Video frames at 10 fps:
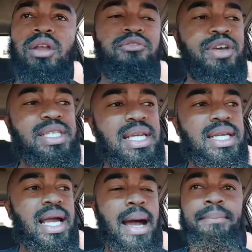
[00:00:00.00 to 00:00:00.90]
are investing
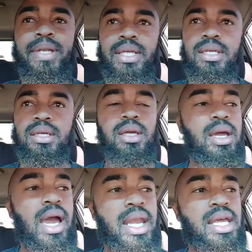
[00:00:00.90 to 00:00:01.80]
in a company,
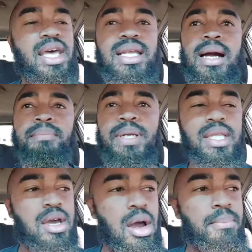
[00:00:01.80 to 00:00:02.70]
and in that
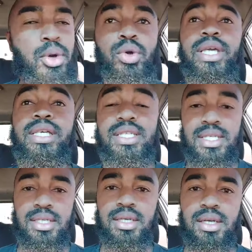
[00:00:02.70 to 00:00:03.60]
company there are
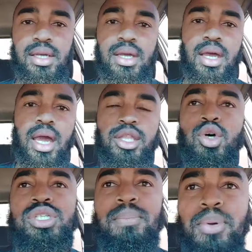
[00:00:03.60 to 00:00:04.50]
employees, and
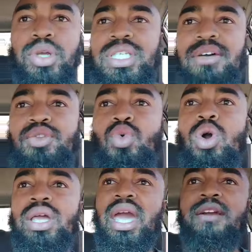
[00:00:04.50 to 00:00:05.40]
those employees have to
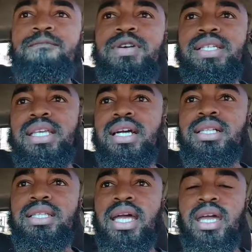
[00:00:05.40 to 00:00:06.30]
work every
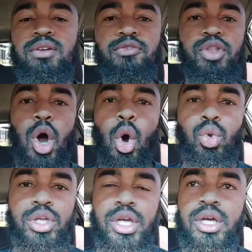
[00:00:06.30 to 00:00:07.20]
single day for the
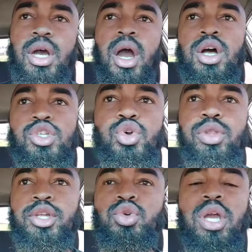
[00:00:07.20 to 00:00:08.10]
whole year so
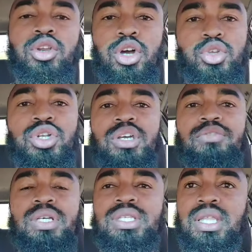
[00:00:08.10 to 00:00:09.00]
that you can earn your
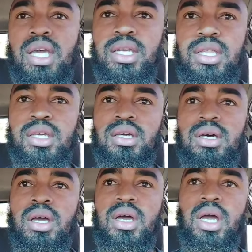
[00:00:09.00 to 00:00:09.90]
dividends at the end of the year.
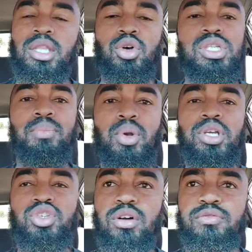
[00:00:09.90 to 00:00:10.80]
And those
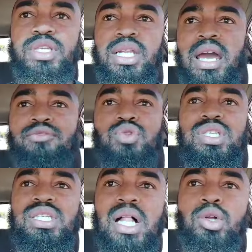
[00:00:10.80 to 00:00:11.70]
employees obviously have to
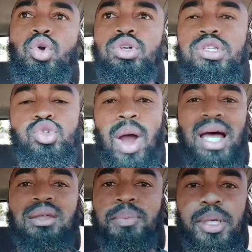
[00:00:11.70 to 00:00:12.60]
sell goods to
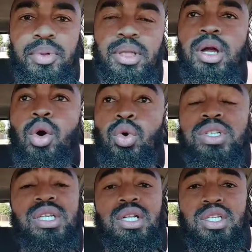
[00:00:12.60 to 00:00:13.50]
other people
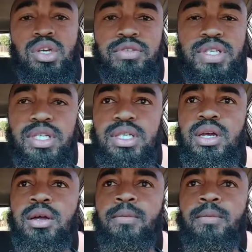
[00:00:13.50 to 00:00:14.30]
or sell services.